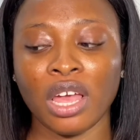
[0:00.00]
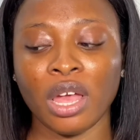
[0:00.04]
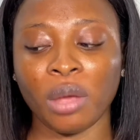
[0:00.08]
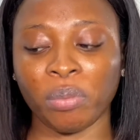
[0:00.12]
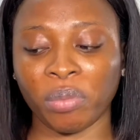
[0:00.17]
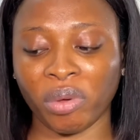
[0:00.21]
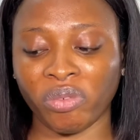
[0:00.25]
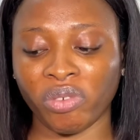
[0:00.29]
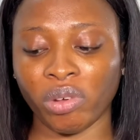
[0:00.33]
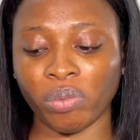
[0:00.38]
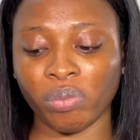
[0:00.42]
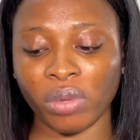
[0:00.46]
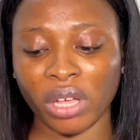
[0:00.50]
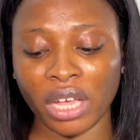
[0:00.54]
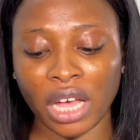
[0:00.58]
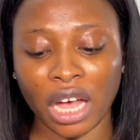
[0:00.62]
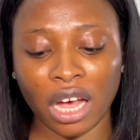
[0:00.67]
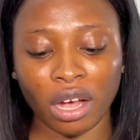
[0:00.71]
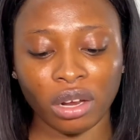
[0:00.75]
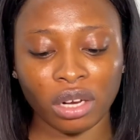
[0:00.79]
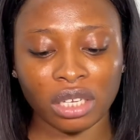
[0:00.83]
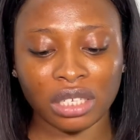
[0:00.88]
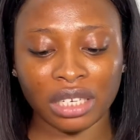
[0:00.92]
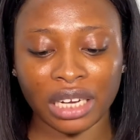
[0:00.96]
But for me, I
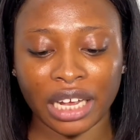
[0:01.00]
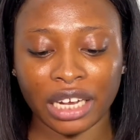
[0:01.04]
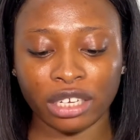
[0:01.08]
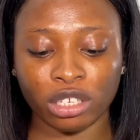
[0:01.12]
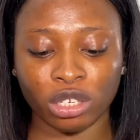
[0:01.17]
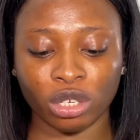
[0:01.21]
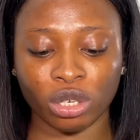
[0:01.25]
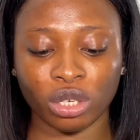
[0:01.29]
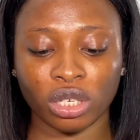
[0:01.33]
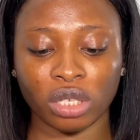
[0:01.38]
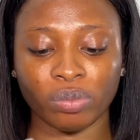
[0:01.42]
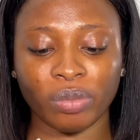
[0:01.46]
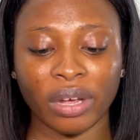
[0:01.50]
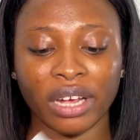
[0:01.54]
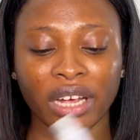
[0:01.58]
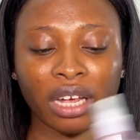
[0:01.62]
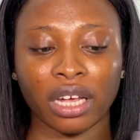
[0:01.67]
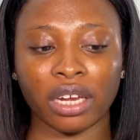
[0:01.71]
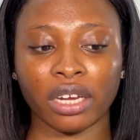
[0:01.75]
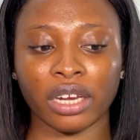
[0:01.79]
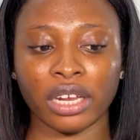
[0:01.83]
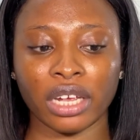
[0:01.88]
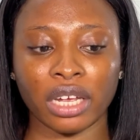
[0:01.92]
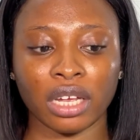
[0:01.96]
always like to use my
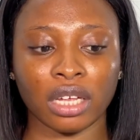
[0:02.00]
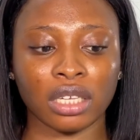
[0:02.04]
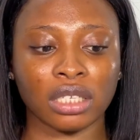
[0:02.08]
Garnier